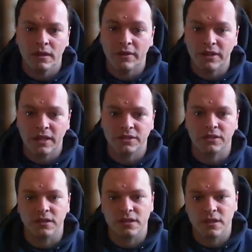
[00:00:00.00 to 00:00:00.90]

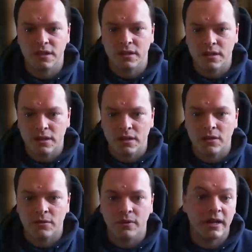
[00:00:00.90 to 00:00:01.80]
Navigation.
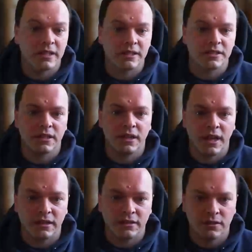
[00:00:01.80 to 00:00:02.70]
While editing a
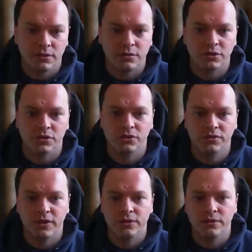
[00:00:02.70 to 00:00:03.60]
header or source
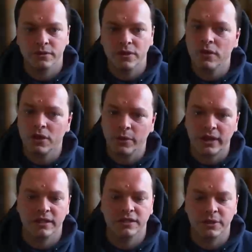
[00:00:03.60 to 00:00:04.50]
file, you can
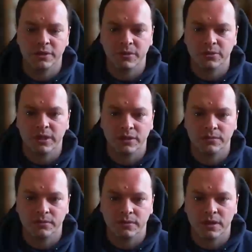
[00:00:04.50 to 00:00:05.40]
quickly switch between
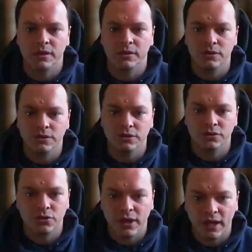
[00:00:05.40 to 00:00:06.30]
them. Use
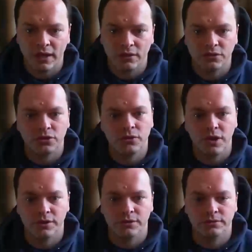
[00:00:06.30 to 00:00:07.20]
Control K, Control
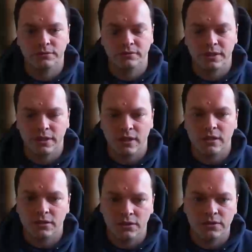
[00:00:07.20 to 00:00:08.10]
O.
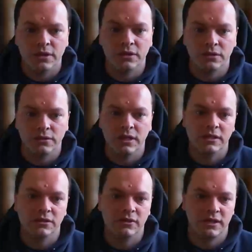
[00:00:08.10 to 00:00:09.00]
Note that you don't
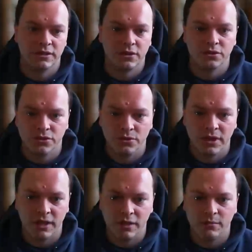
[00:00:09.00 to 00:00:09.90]
need to release the Control
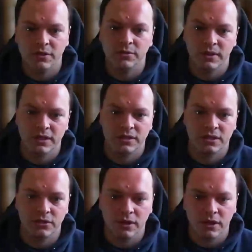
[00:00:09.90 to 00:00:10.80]
key between these
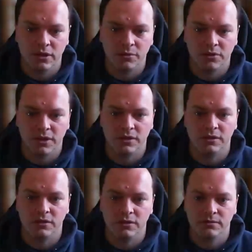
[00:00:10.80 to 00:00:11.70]
two key
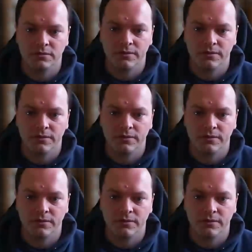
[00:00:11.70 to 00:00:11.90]
operations.